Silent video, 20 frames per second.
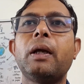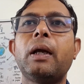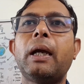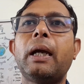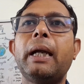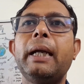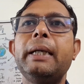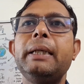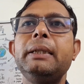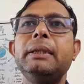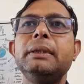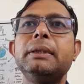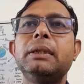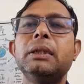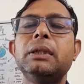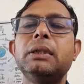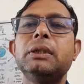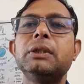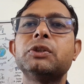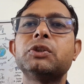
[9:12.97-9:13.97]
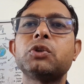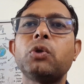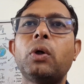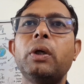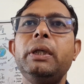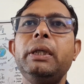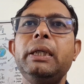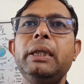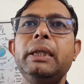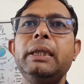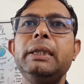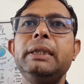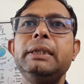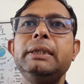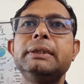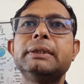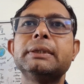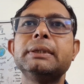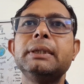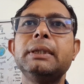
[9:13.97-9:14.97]
and the soil
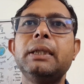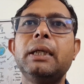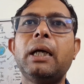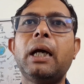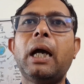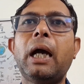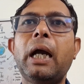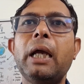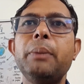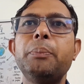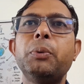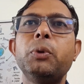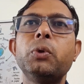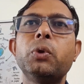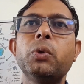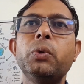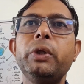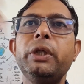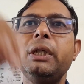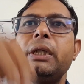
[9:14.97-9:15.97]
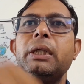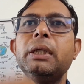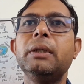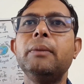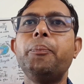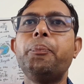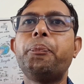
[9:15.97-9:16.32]
is hypotonic,